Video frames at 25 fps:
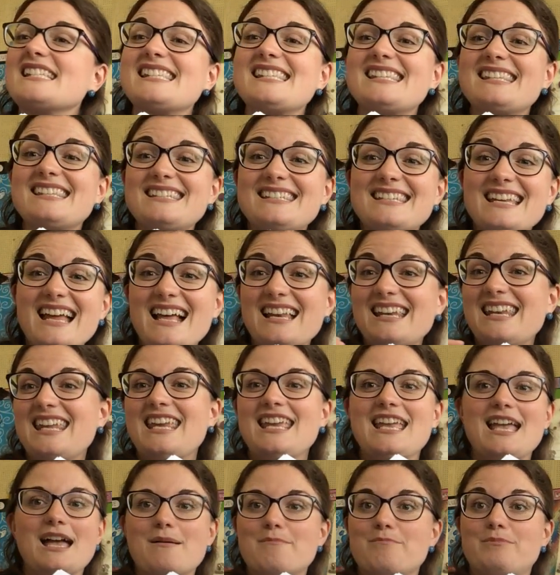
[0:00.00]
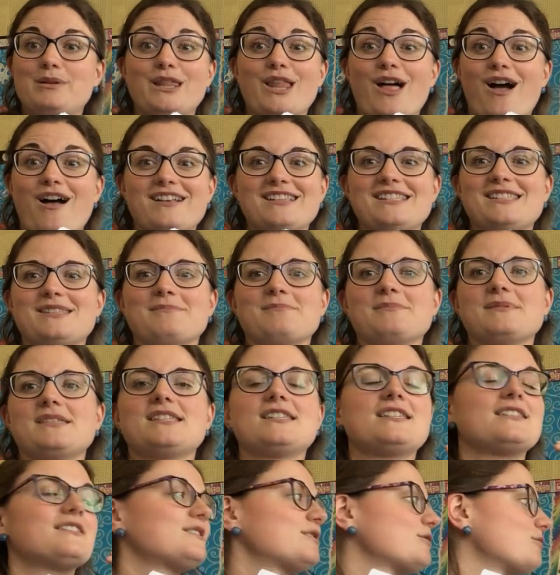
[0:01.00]
stunning blossoms.
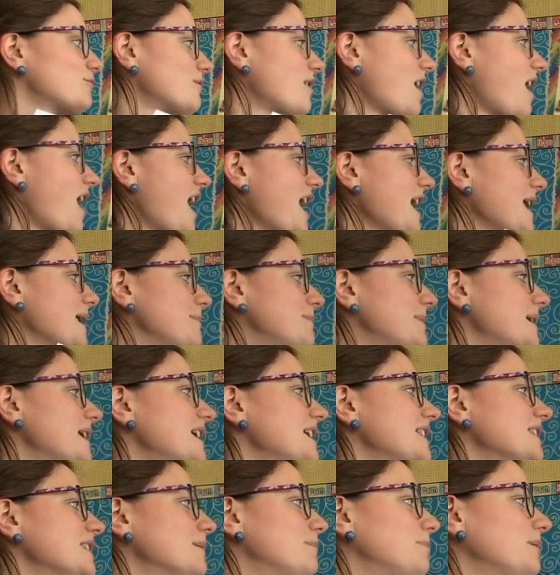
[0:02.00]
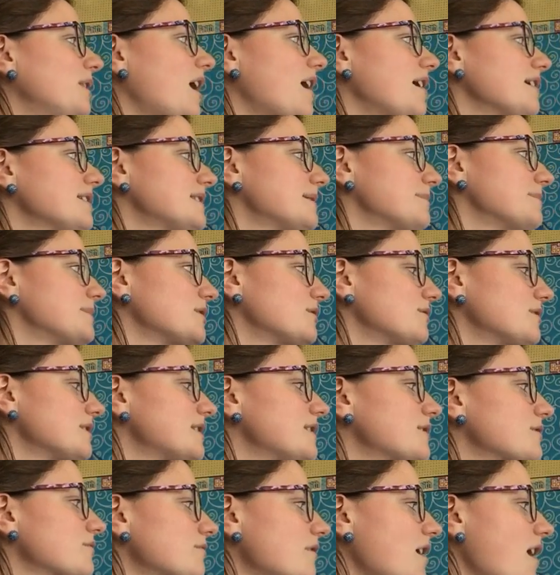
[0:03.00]
Describe the blossoms or
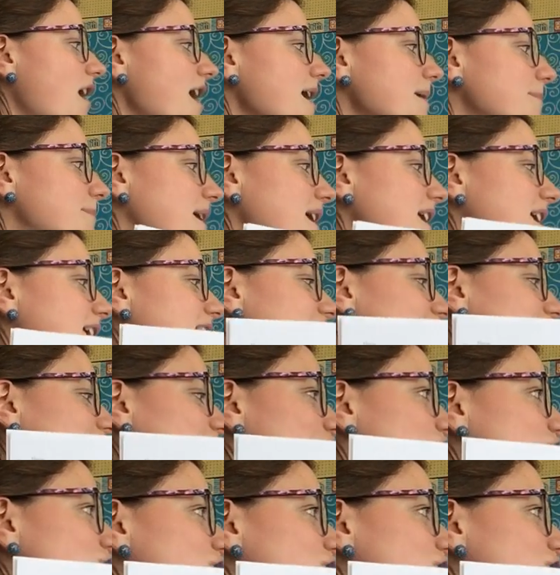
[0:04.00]
describe the